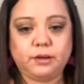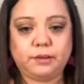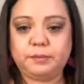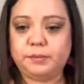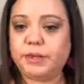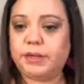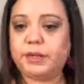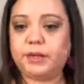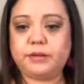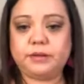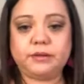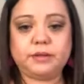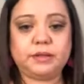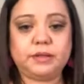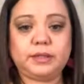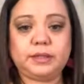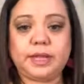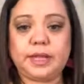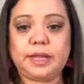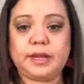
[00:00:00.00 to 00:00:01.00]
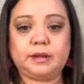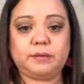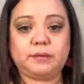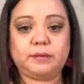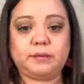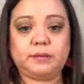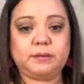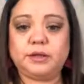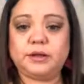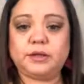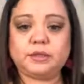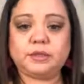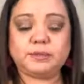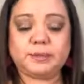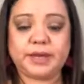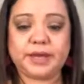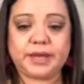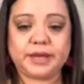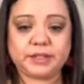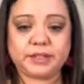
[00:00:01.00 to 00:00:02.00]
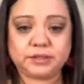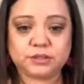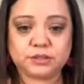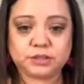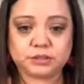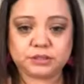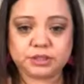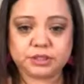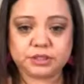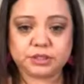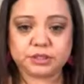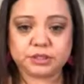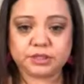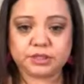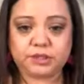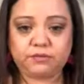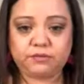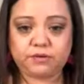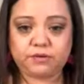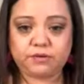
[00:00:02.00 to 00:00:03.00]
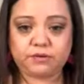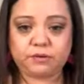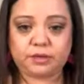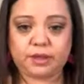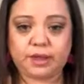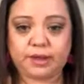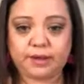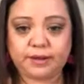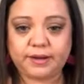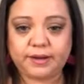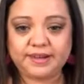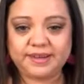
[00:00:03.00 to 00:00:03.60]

But other than that, I mean, it hurts my hands too much to even do that.